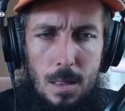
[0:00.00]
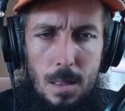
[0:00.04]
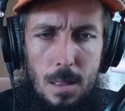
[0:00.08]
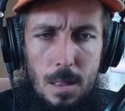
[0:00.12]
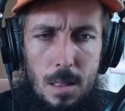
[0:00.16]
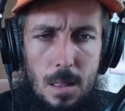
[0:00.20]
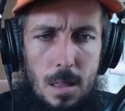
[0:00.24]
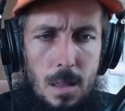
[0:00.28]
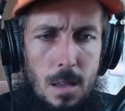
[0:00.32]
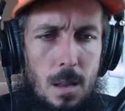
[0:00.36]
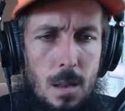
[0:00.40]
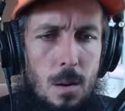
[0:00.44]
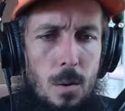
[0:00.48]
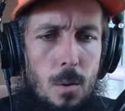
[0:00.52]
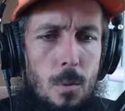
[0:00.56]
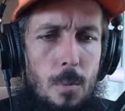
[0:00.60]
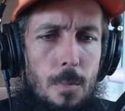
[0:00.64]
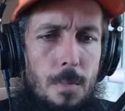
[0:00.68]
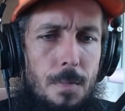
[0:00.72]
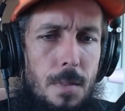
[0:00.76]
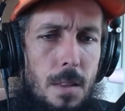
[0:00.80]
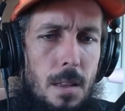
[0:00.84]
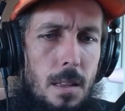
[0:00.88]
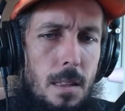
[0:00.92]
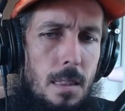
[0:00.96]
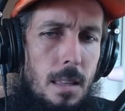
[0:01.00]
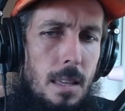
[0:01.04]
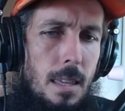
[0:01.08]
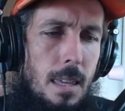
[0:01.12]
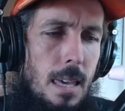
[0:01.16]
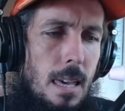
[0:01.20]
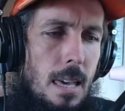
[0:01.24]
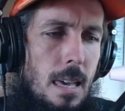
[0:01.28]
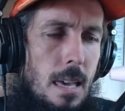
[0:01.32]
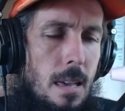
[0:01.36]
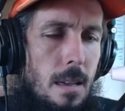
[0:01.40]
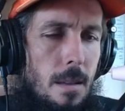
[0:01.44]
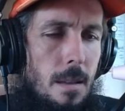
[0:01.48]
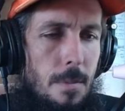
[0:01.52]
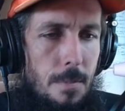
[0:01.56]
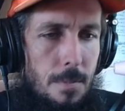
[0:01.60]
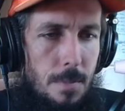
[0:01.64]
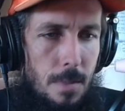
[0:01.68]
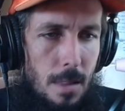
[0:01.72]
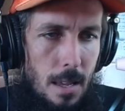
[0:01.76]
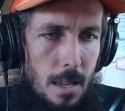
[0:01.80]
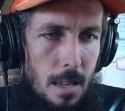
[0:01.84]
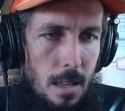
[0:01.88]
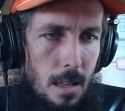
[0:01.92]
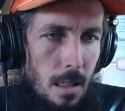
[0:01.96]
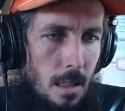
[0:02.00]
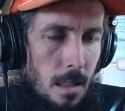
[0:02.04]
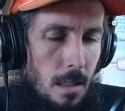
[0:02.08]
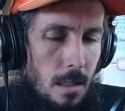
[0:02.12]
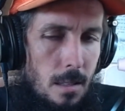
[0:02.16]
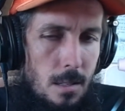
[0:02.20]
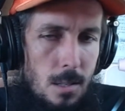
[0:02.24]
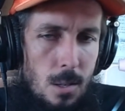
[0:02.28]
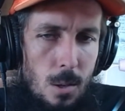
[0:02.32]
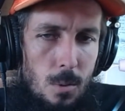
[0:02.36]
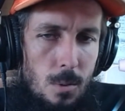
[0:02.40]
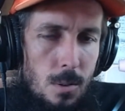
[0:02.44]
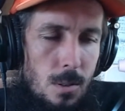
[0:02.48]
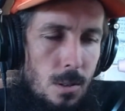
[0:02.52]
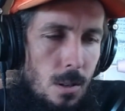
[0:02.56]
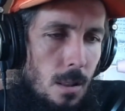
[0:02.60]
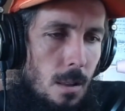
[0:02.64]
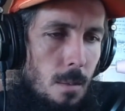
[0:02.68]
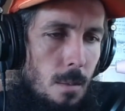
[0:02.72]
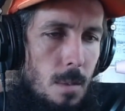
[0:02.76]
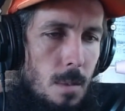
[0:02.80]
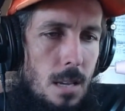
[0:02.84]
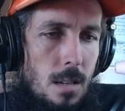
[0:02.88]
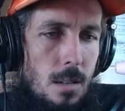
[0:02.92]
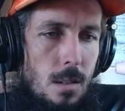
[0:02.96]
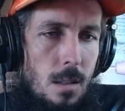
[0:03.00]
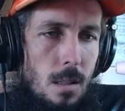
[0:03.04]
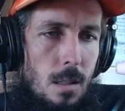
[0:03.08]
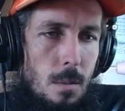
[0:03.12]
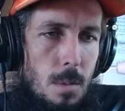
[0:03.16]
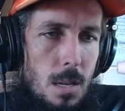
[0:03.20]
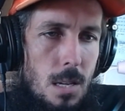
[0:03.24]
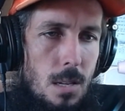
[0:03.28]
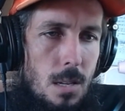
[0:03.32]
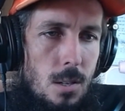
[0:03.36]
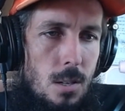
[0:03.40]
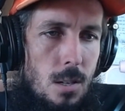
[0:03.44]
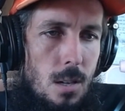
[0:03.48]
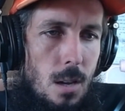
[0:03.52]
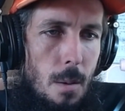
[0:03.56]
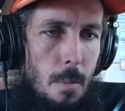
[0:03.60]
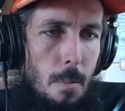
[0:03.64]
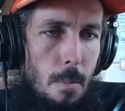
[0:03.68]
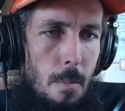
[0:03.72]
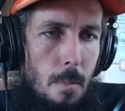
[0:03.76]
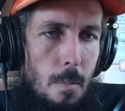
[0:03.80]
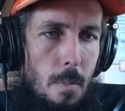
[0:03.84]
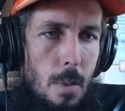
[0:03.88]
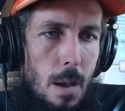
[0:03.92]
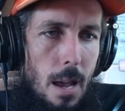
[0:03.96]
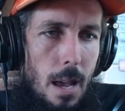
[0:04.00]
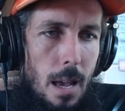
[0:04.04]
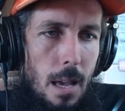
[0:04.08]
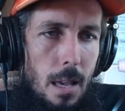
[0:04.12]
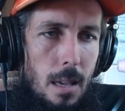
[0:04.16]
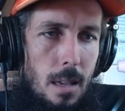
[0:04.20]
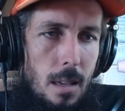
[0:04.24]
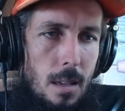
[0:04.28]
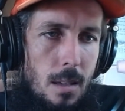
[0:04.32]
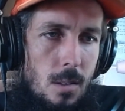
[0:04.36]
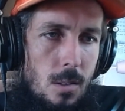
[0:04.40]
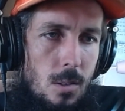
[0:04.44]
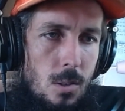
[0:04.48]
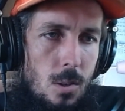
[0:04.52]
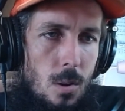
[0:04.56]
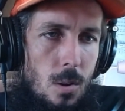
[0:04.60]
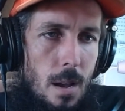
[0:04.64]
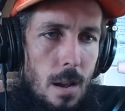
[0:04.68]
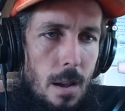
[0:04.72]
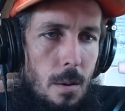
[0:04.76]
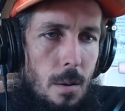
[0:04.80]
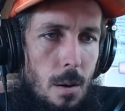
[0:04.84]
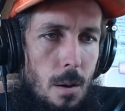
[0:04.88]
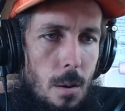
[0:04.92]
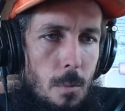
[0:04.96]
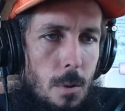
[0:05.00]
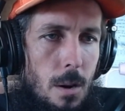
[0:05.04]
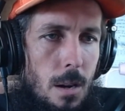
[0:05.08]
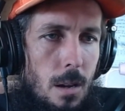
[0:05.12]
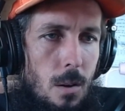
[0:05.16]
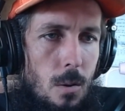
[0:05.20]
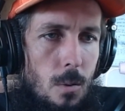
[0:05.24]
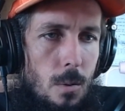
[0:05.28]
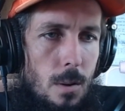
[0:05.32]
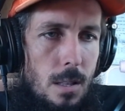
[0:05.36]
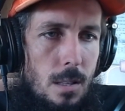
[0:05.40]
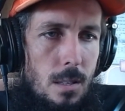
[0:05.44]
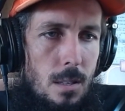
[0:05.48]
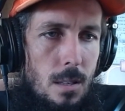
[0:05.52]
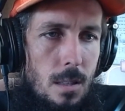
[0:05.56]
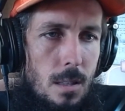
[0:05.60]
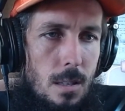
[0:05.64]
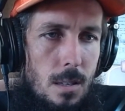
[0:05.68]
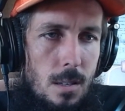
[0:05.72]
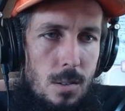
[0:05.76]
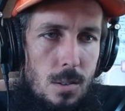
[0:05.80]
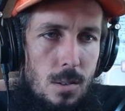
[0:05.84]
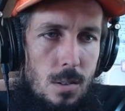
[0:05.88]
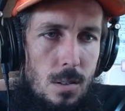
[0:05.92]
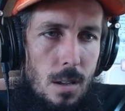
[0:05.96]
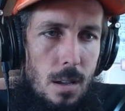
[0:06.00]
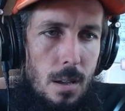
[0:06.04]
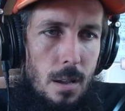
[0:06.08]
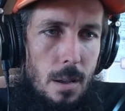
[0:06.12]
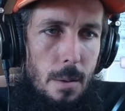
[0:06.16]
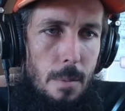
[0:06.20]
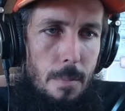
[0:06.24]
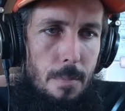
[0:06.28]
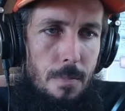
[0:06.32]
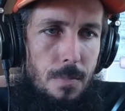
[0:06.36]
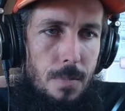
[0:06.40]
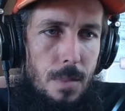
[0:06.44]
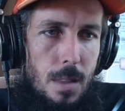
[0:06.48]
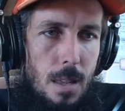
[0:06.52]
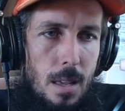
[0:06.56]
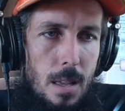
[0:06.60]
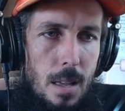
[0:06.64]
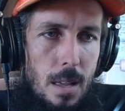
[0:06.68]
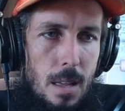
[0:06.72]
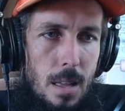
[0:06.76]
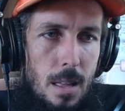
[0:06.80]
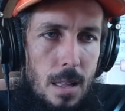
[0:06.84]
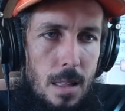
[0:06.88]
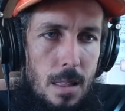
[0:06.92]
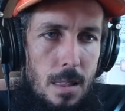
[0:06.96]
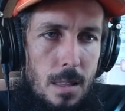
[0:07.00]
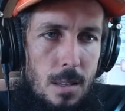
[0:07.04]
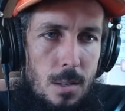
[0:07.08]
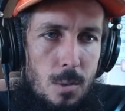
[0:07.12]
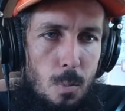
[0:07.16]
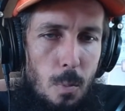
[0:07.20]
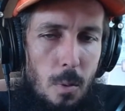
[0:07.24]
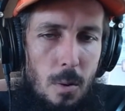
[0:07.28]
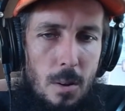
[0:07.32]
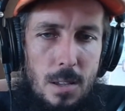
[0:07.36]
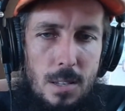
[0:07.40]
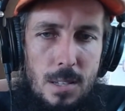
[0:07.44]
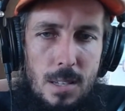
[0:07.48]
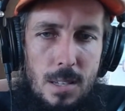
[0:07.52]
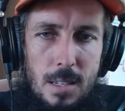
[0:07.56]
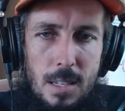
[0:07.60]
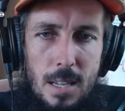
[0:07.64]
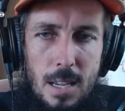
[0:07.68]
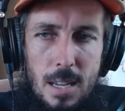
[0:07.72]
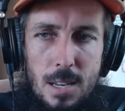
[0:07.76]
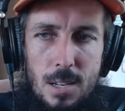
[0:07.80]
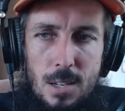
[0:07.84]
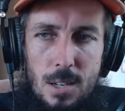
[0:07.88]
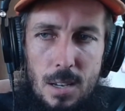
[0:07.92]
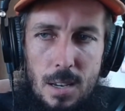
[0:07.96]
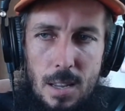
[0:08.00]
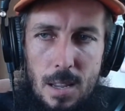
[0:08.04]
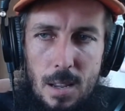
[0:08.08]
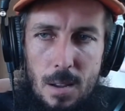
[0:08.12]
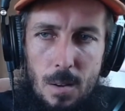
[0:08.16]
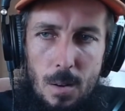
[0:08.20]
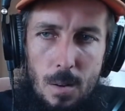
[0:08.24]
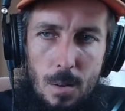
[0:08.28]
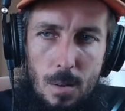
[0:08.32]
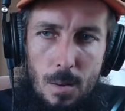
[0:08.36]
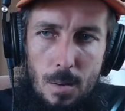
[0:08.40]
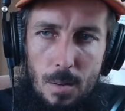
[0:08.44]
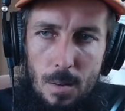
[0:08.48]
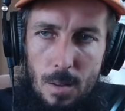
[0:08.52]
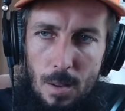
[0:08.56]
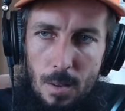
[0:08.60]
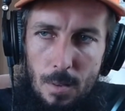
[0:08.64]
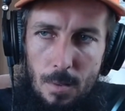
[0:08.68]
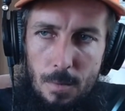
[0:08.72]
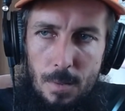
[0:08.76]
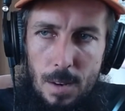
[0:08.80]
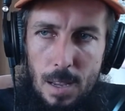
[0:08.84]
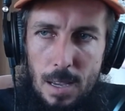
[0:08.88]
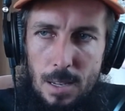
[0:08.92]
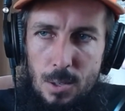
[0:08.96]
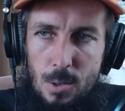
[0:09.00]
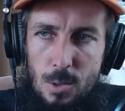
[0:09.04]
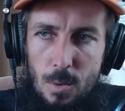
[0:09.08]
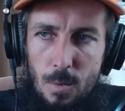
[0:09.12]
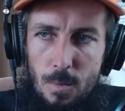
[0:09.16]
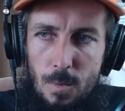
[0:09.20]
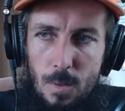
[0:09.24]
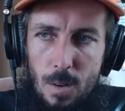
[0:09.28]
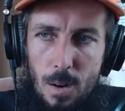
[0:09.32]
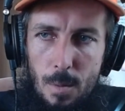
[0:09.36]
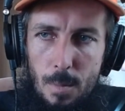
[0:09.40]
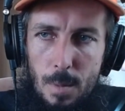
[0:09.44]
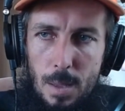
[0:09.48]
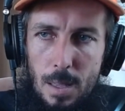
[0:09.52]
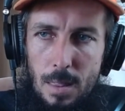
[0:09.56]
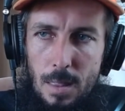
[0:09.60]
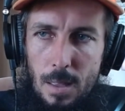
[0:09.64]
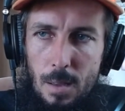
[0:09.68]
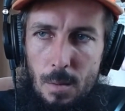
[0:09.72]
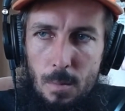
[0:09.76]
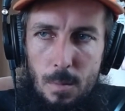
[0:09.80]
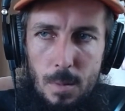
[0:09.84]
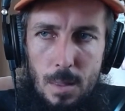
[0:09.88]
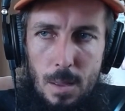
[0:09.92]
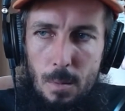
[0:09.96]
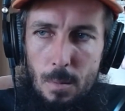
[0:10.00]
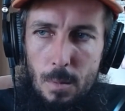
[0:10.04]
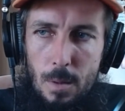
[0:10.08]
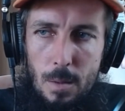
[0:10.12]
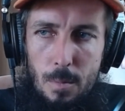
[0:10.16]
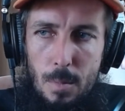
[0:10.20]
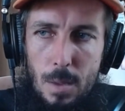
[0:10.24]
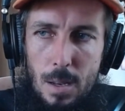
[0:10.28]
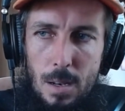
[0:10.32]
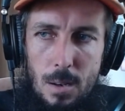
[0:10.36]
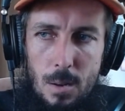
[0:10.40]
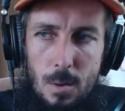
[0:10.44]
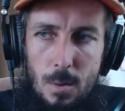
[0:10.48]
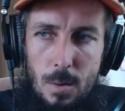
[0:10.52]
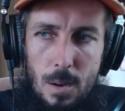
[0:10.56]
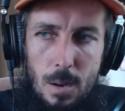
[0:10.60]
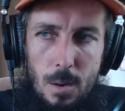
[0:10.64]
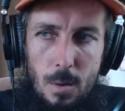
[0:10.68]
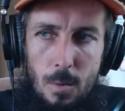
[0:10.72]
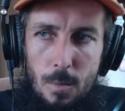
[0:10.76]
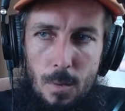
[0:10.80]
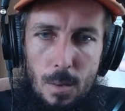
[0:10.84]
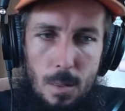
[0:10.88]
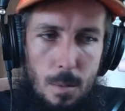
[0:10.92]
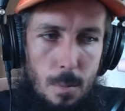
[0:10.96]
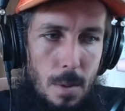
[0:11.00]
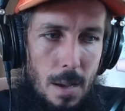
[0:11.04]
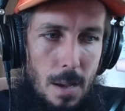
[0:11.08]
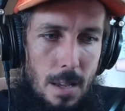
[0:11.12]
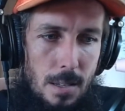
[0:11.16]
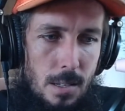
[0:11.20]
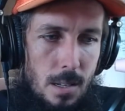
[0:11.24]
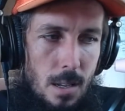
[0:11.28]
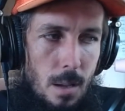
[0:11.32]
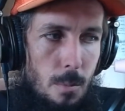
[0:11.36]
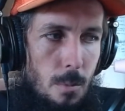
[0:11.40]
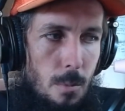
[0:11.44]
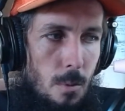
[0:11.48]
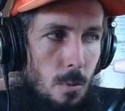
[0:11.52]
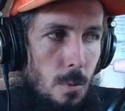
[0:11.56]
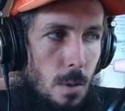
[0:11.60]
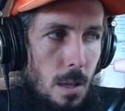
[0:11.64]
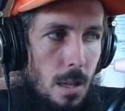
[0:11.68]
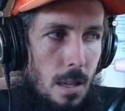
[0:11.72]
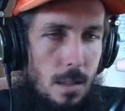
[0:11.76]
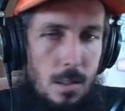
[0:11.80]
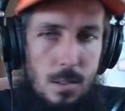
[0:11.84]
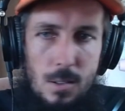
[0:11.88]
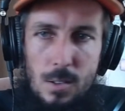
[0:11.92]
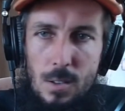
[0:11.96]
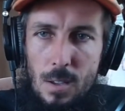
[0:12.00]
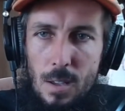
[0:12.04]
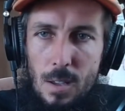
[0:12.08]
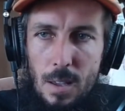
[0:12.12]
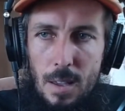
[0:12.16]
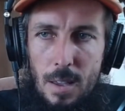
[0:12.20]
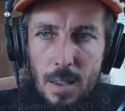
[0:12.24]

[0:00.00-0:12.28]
you know the the key like eh, so so let me let me jump back so i, I want to go into this um this presentation here of natural farming that, that we've been doing over the past couple weeks.